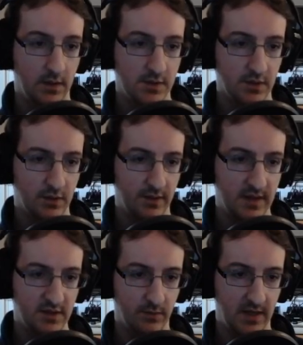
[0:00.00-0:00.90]
So
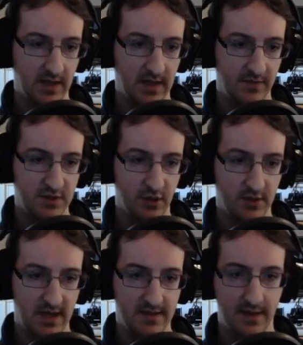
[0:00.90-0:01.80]
next up we have Sword
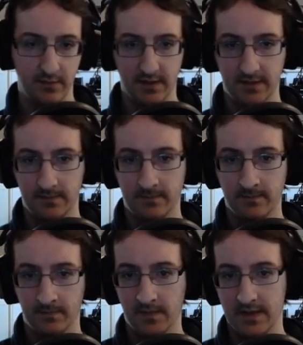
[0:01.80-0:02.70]
Guard Counter.
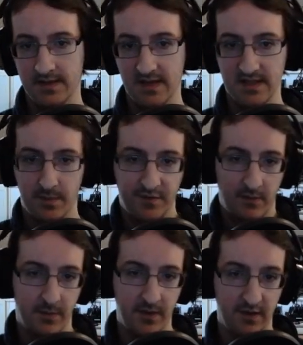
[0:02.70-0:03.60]
This is performing
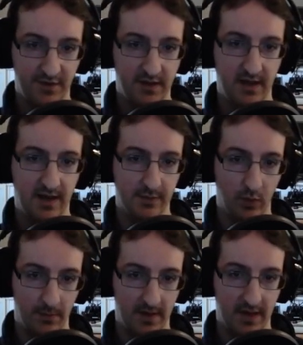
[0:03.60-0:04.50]
a perfect guard with
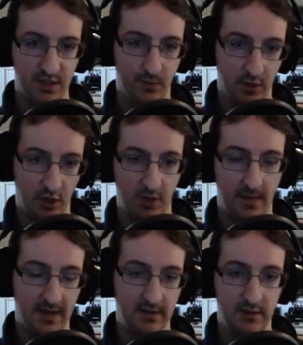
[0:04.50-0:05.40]
weapon action will
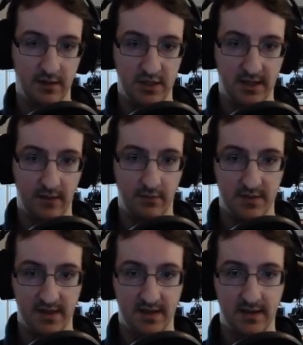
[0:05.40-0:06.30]
automatically unleash a counter
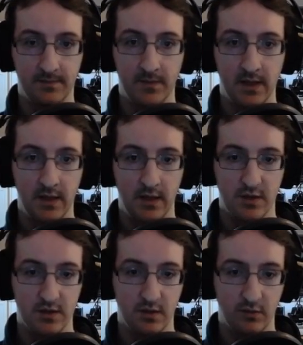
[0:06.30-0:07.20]
attack.
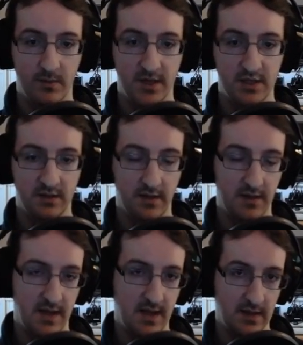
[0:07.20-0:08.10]
So we mentioned that
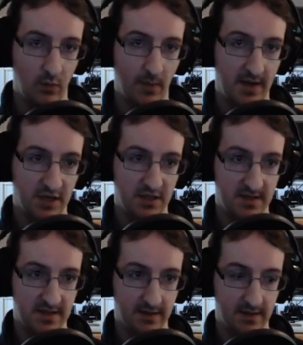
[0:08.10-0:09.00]
the weapon action is
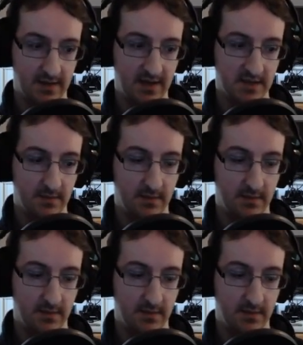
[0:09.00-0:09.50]
that guard.